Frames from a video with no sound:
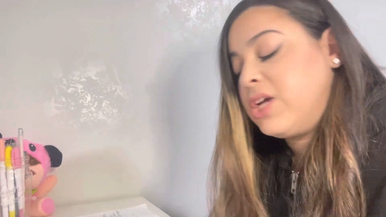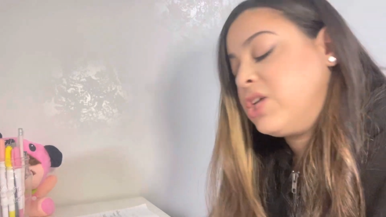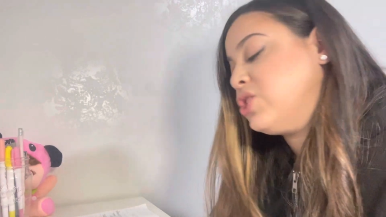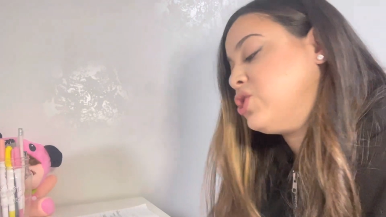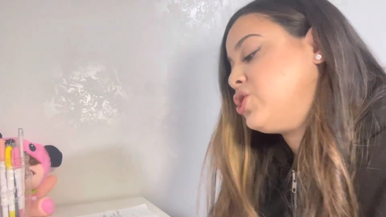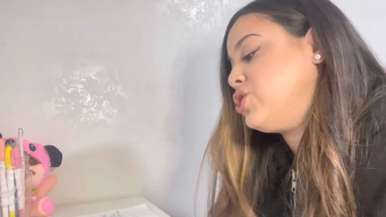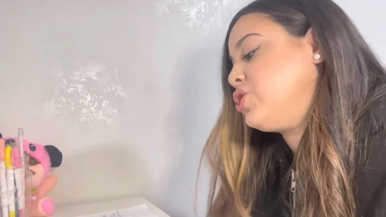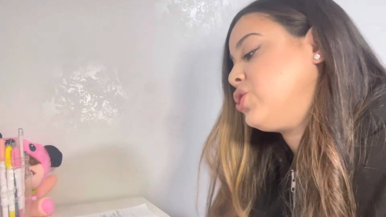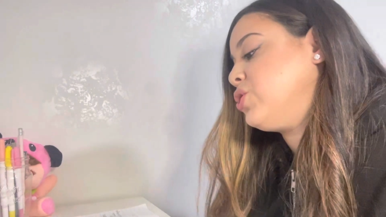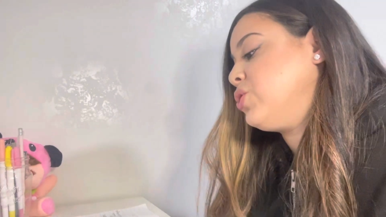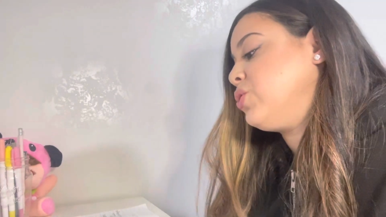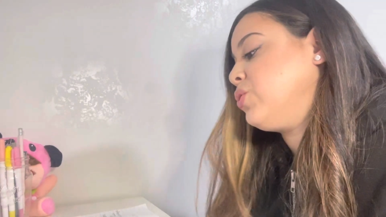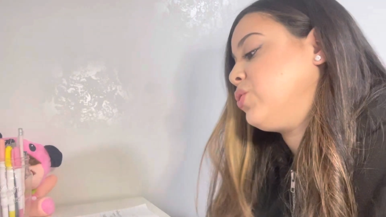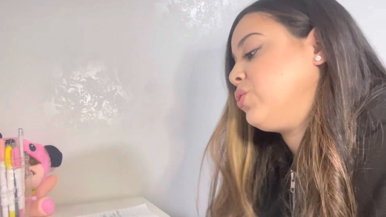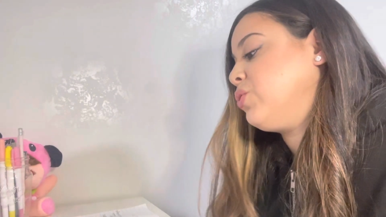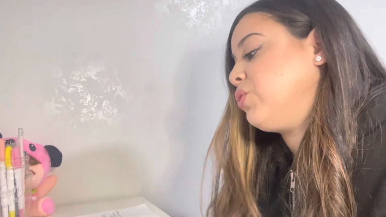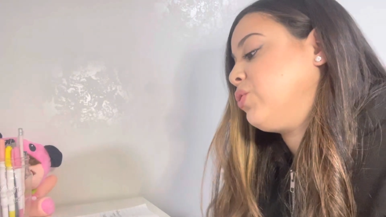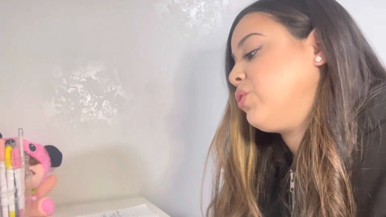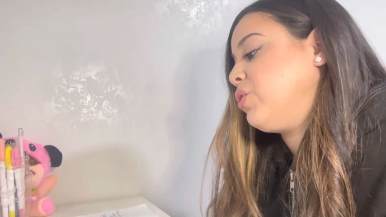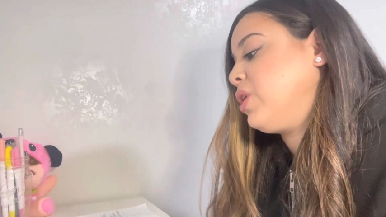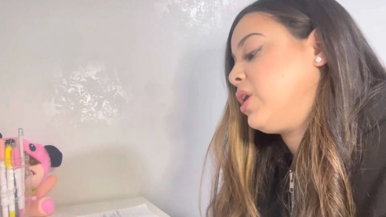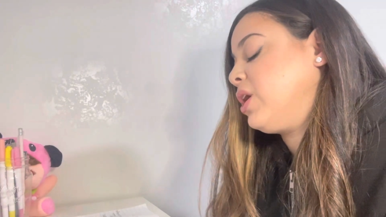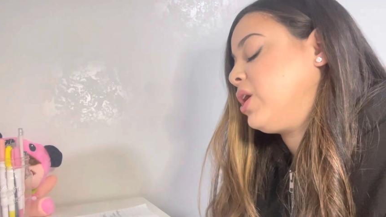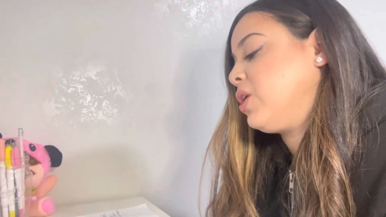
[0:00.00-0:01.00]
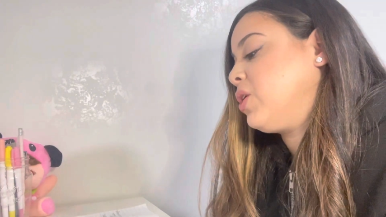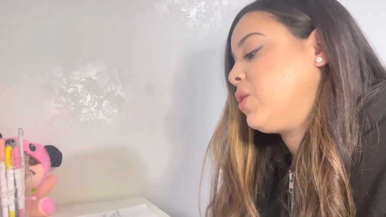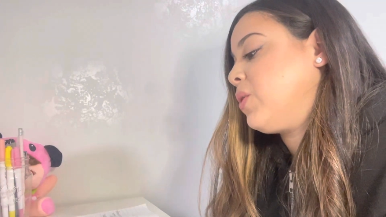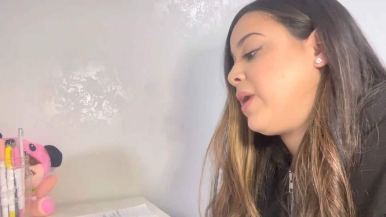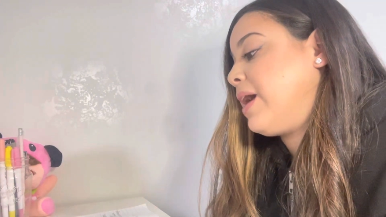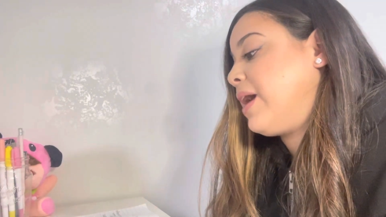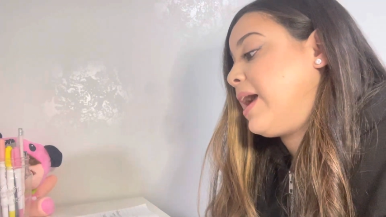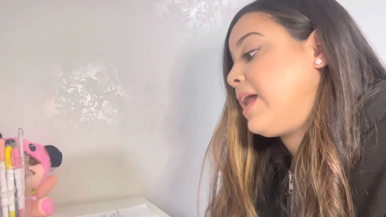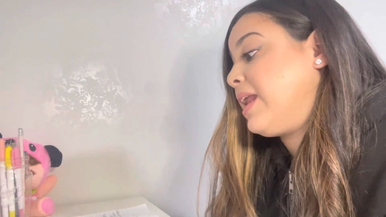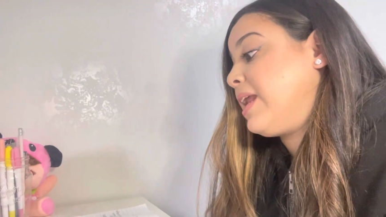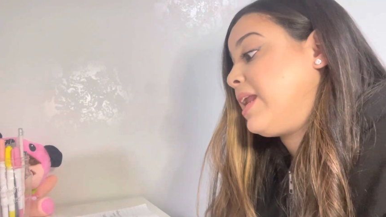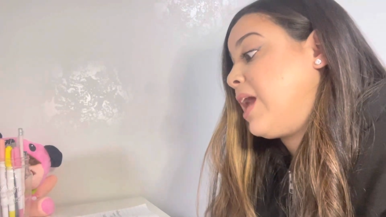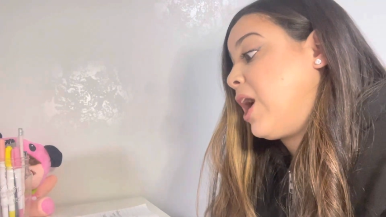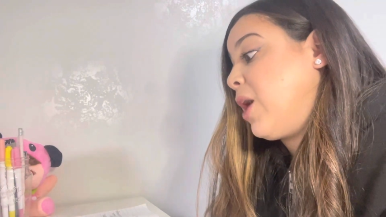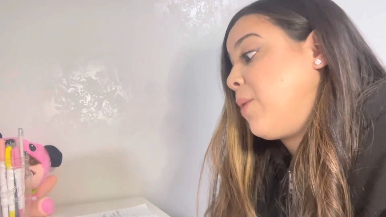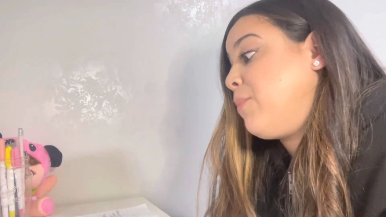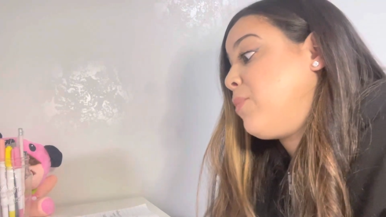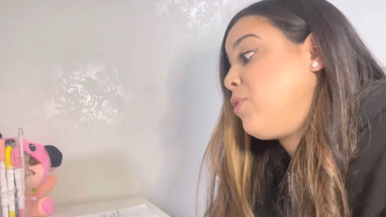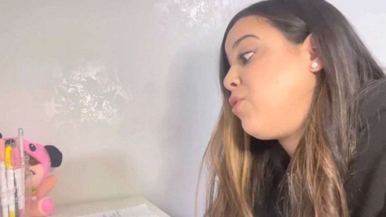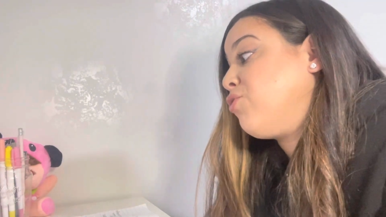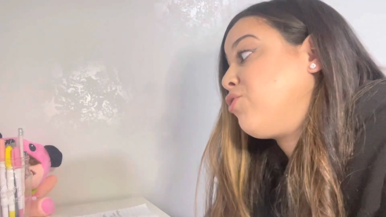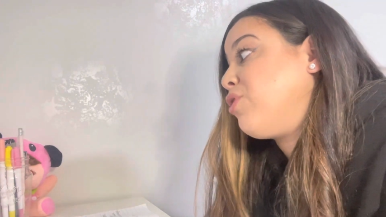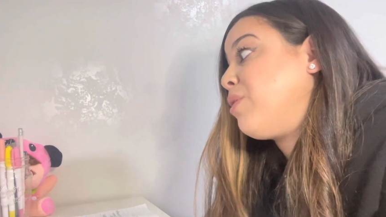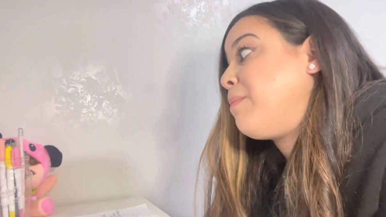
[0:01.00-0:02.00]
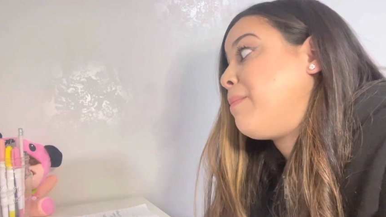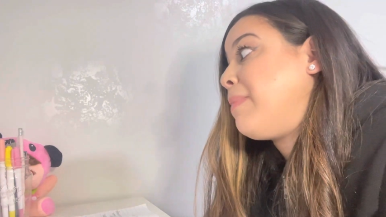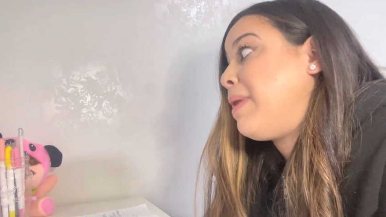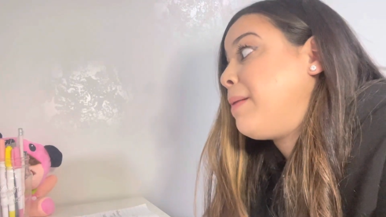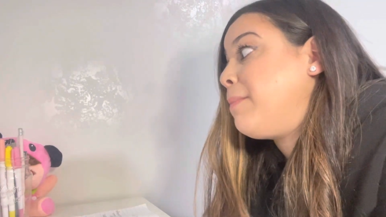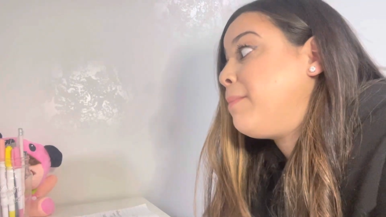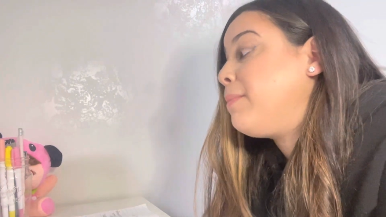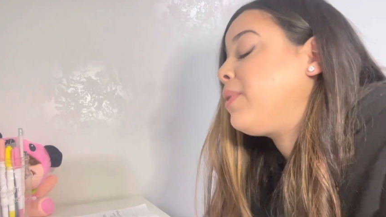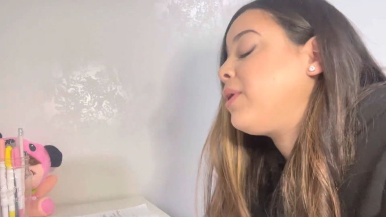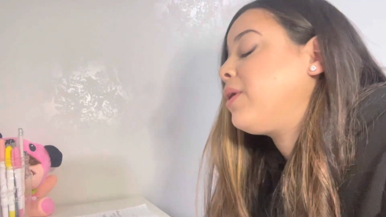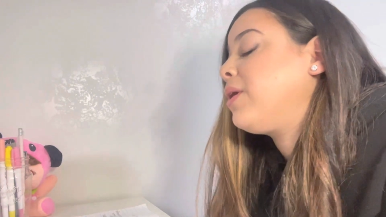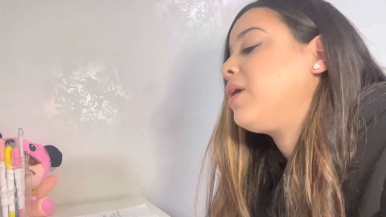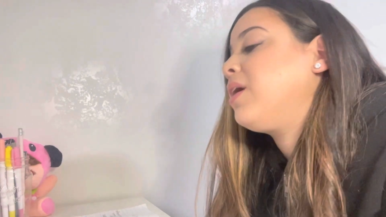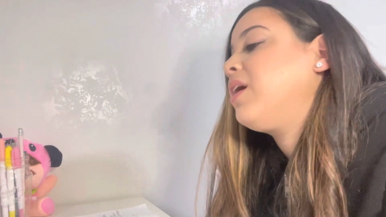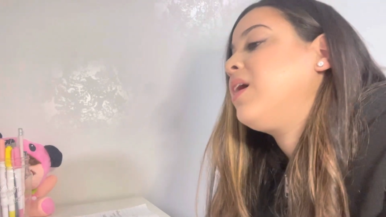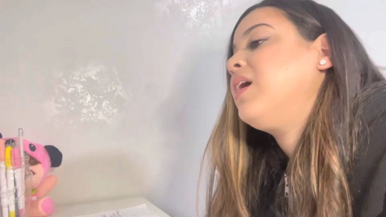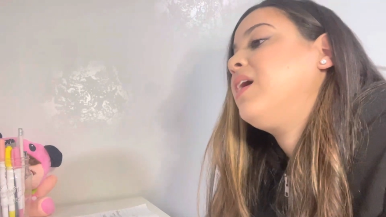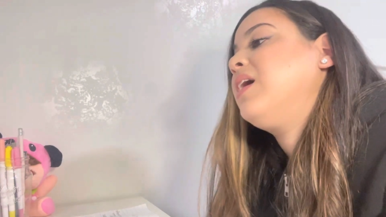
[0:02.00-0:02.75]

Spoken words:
to go ahead and help you remember